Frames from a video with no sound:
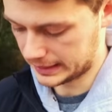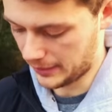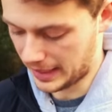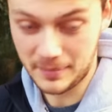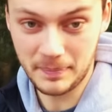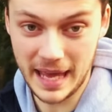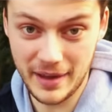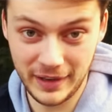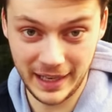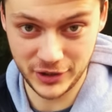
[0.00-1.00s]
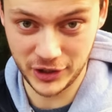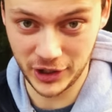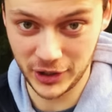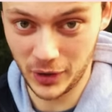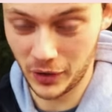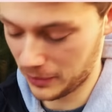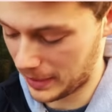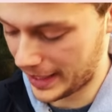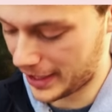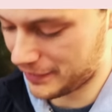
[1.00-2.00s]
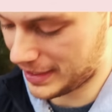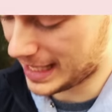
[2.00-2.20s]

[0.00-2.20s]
So we had a bit of an issue on the way over